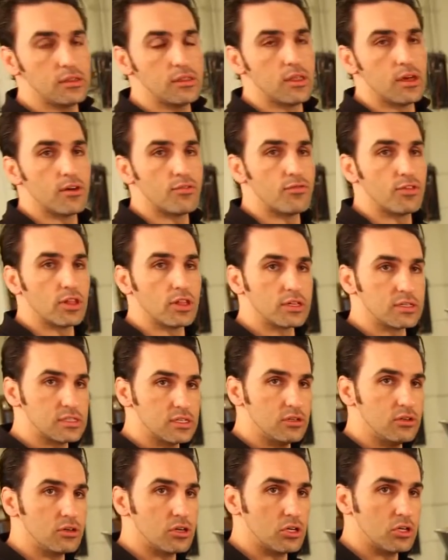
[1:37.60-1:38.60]
the fillings
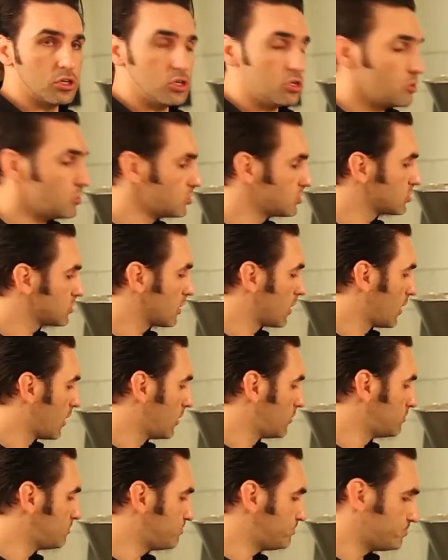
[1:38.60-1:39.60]
that you can use.
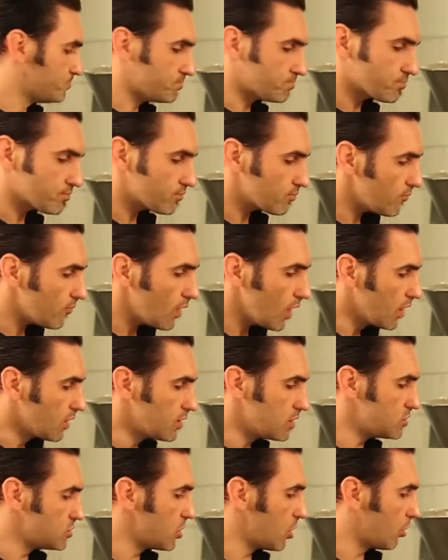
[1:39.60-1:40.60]

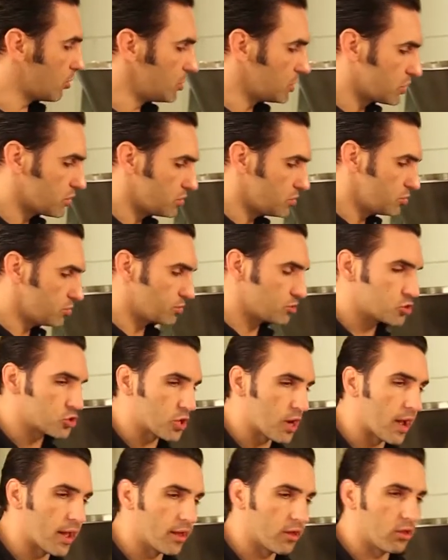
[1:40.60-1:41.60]
The dough, you can do a
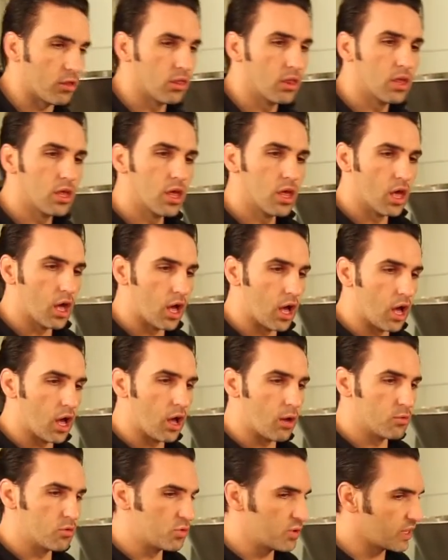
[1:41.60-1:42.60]
trial.
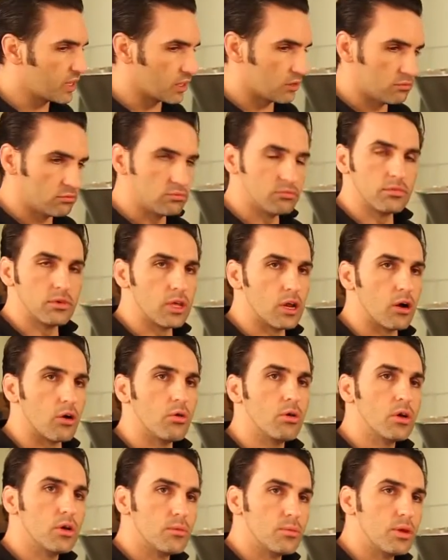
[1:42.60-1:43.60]
We can,
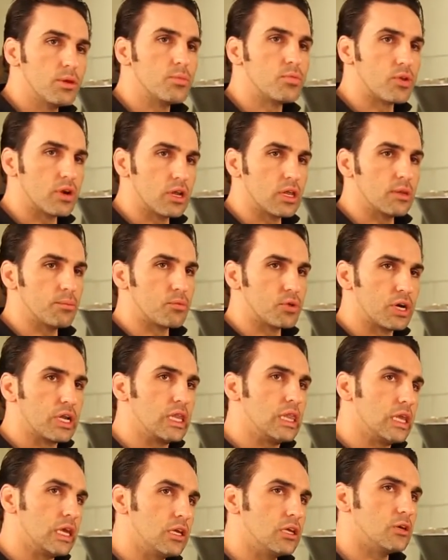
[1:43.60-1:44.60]
be pretty
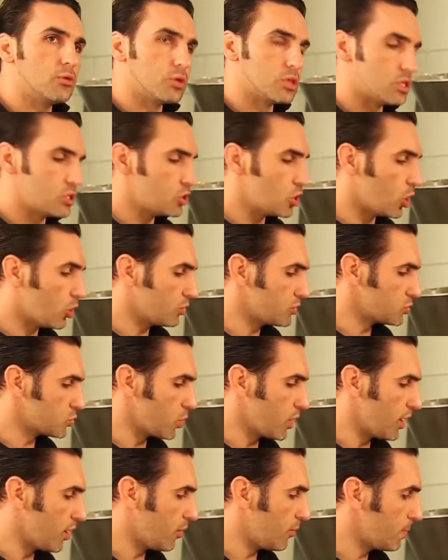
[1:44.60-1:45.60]
lenient with the dough as
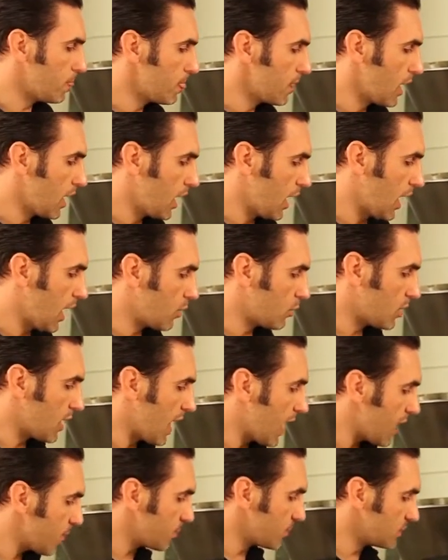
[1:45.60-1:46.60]
well. And what
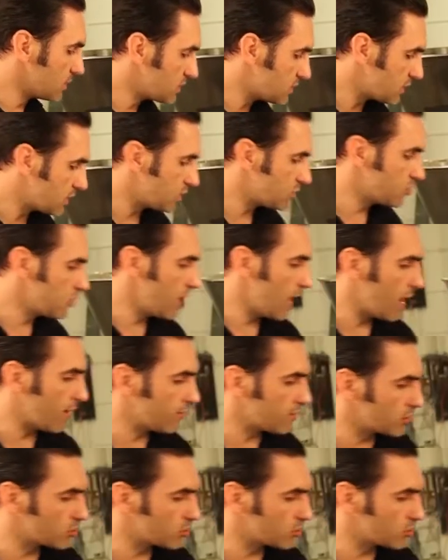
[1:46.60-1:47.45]
happens is we have an